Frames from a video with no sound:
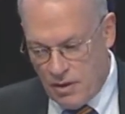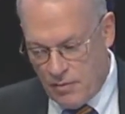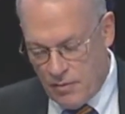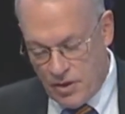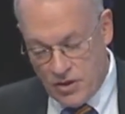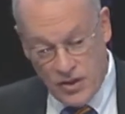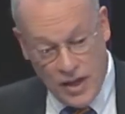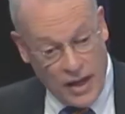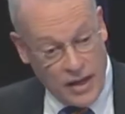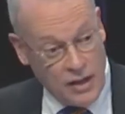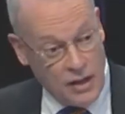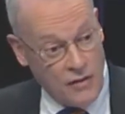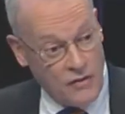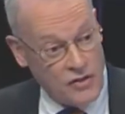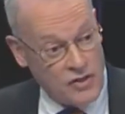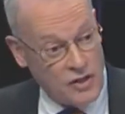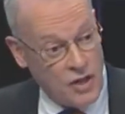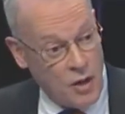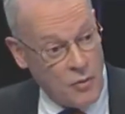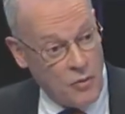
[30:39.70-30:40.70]
executive
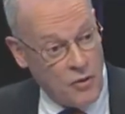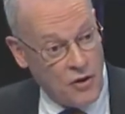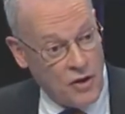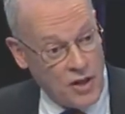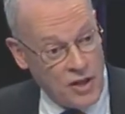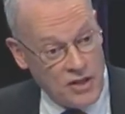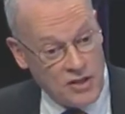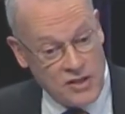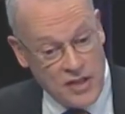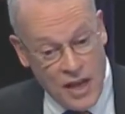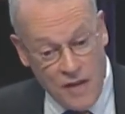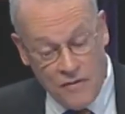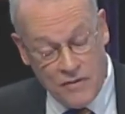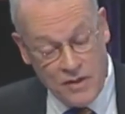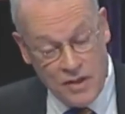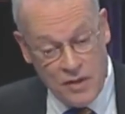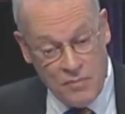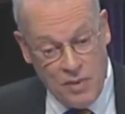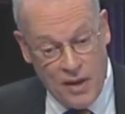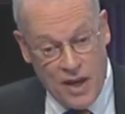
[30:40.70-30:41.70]
summary is
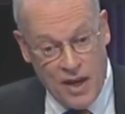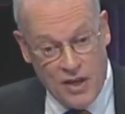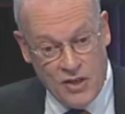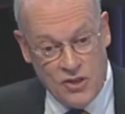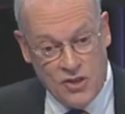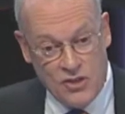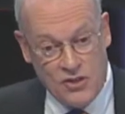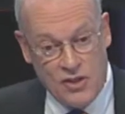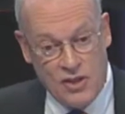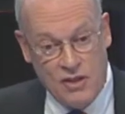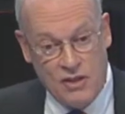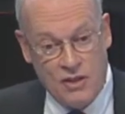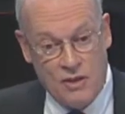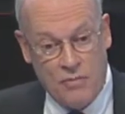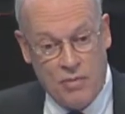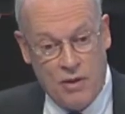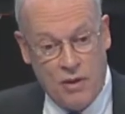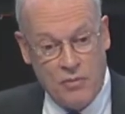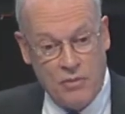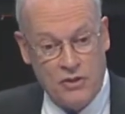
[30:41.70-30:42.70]
70 pages, and they're
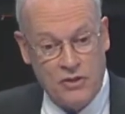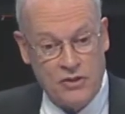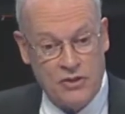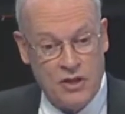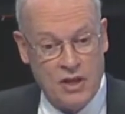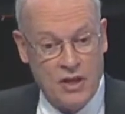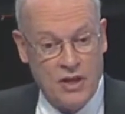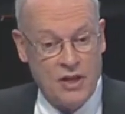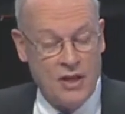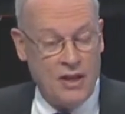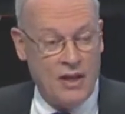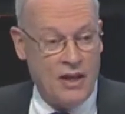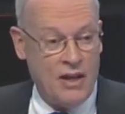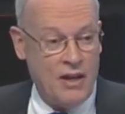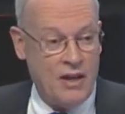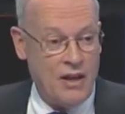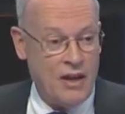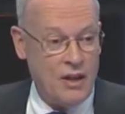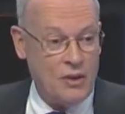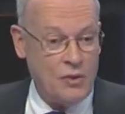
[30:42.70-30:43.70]
published
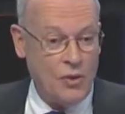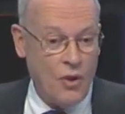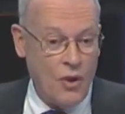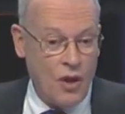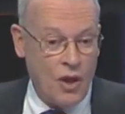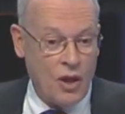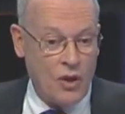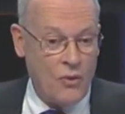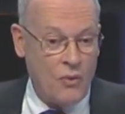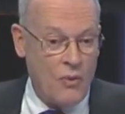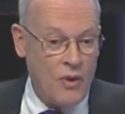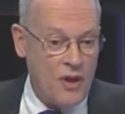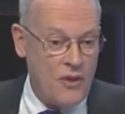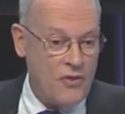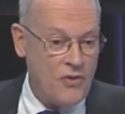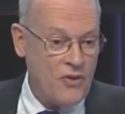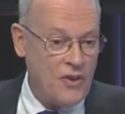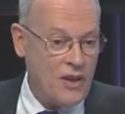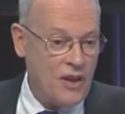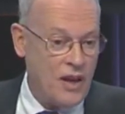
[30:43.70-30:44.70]
along
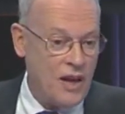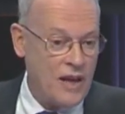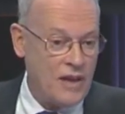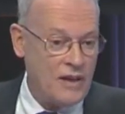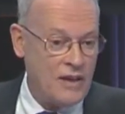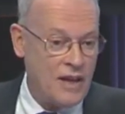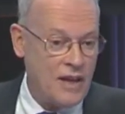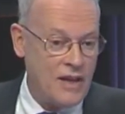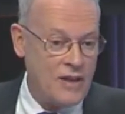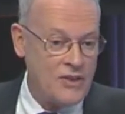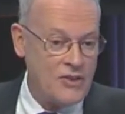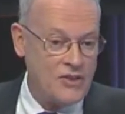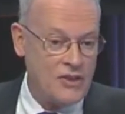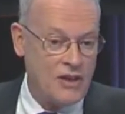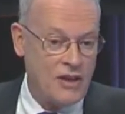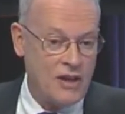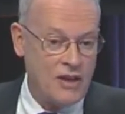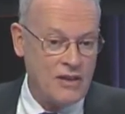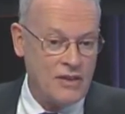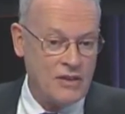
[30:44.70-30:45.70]
with the guidelines
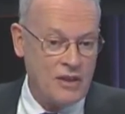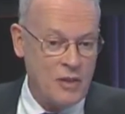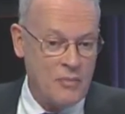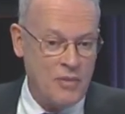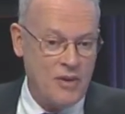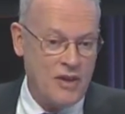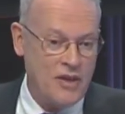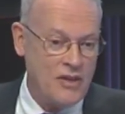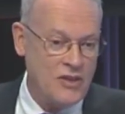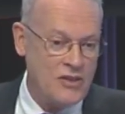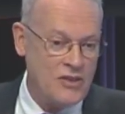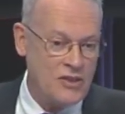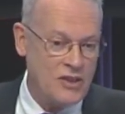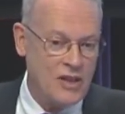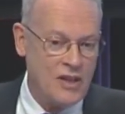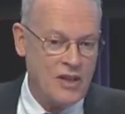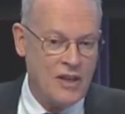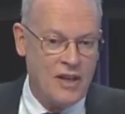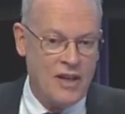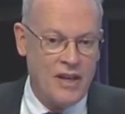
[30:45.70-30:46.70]
on lipids
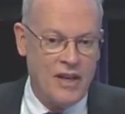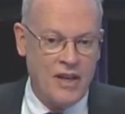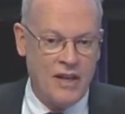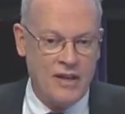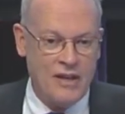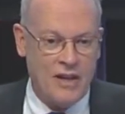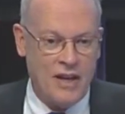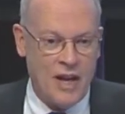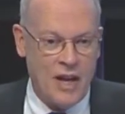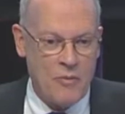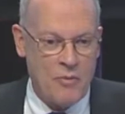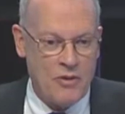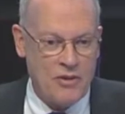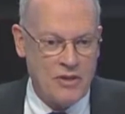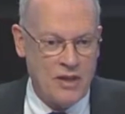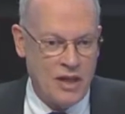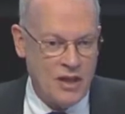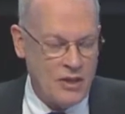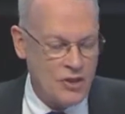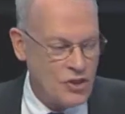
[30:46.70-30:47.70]
and
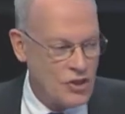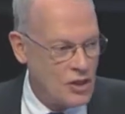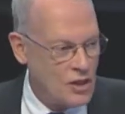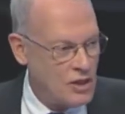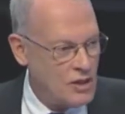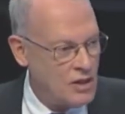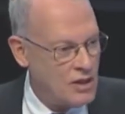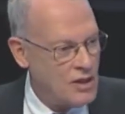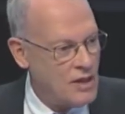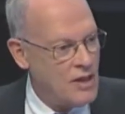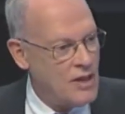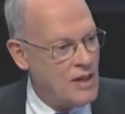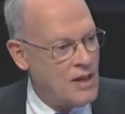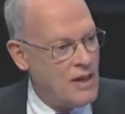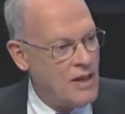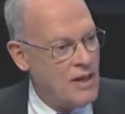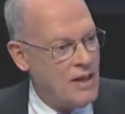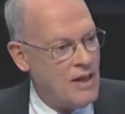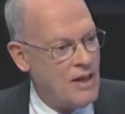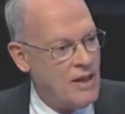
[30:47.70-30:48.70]
hypertension.
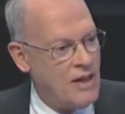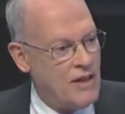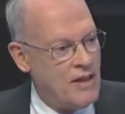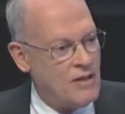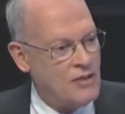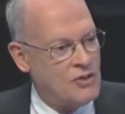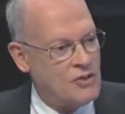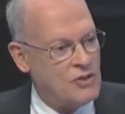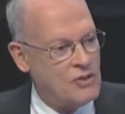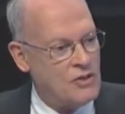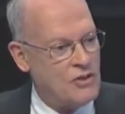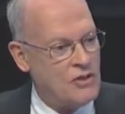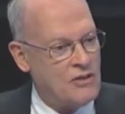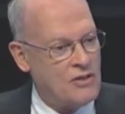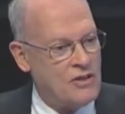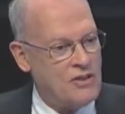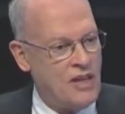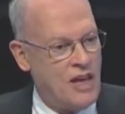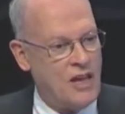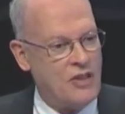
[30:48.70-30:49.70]
It's going
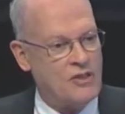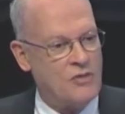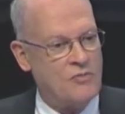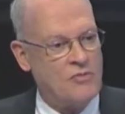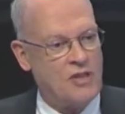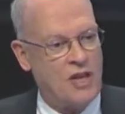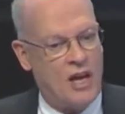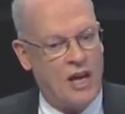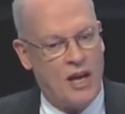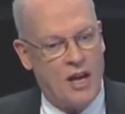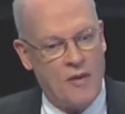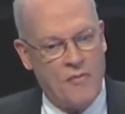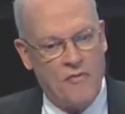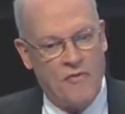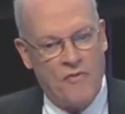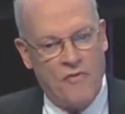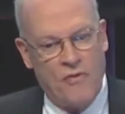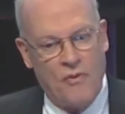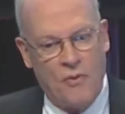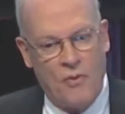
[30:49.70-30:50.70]
to take some time
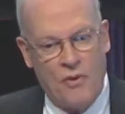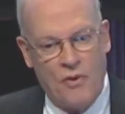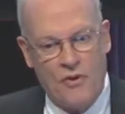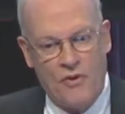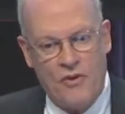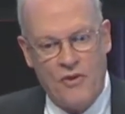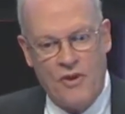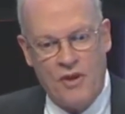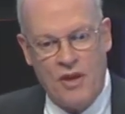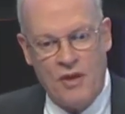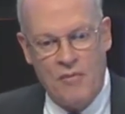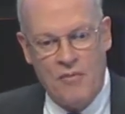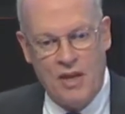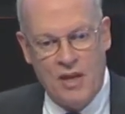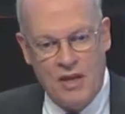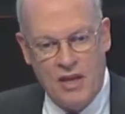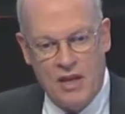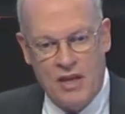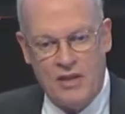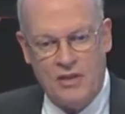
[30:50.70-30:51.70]
for the
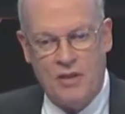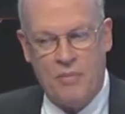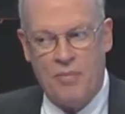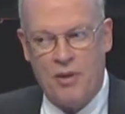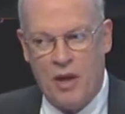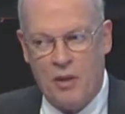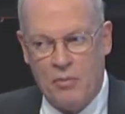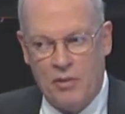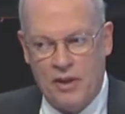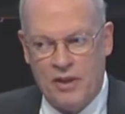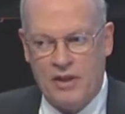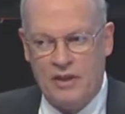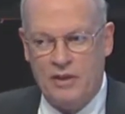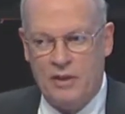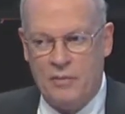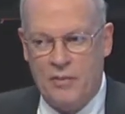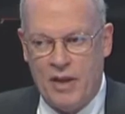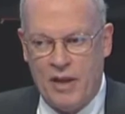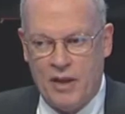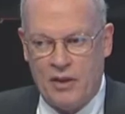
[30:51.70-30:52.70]
media, the public, and the
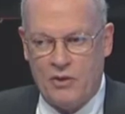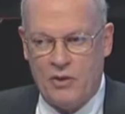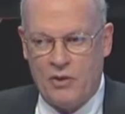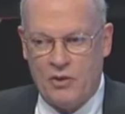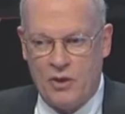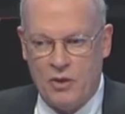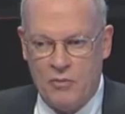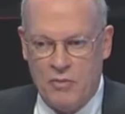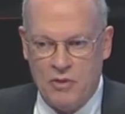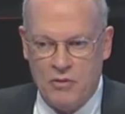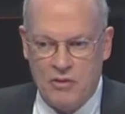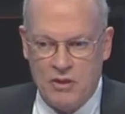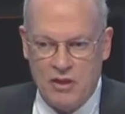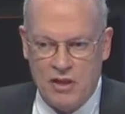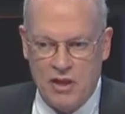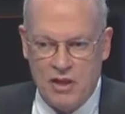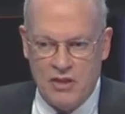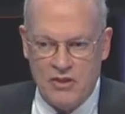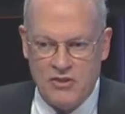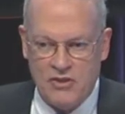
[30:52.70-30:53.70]
medical
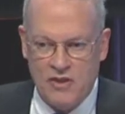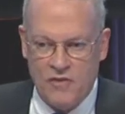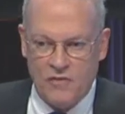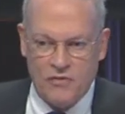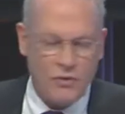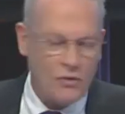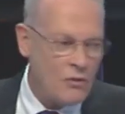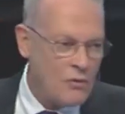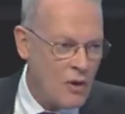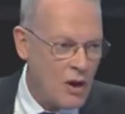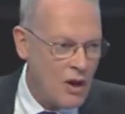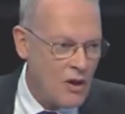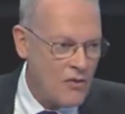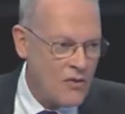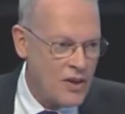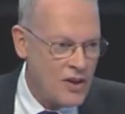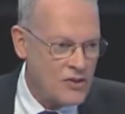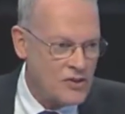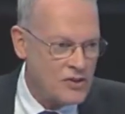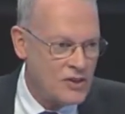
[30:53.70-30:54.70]
community to sift through all
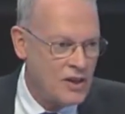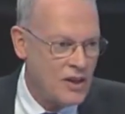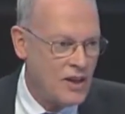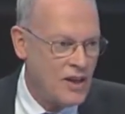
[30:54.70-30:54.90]
this